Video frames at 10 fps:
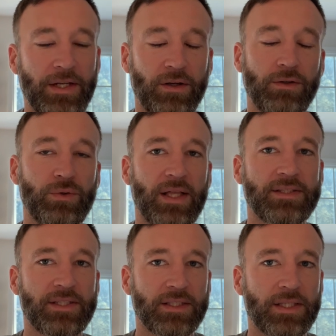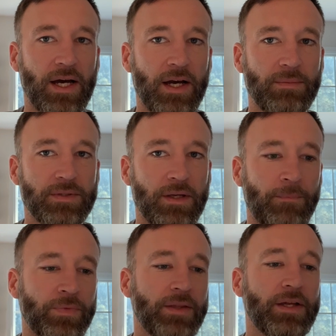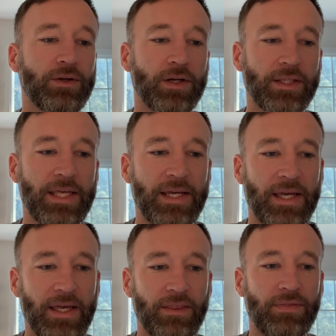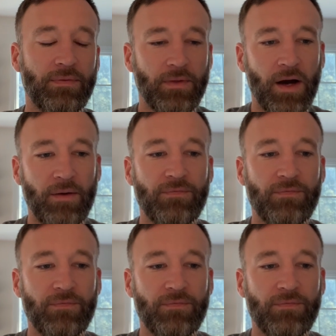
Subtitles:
You're going to do that 6 times and then you're going to take a